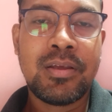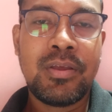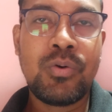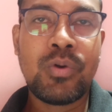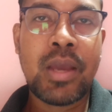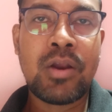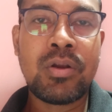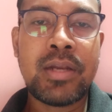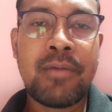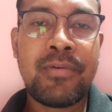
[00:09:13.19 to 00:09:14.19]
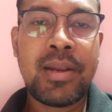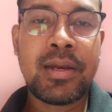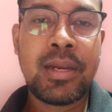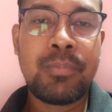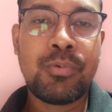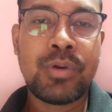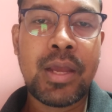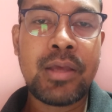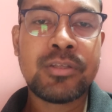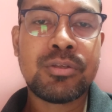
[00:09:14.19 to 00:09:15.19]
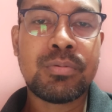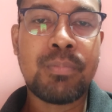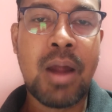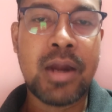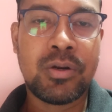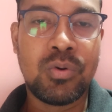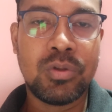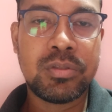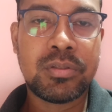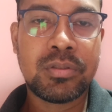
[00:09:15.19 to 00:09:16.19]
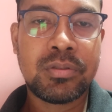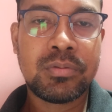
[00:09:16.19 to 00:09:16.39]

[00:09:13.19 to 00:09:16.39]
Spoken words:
you cannot definitely put a smart goals.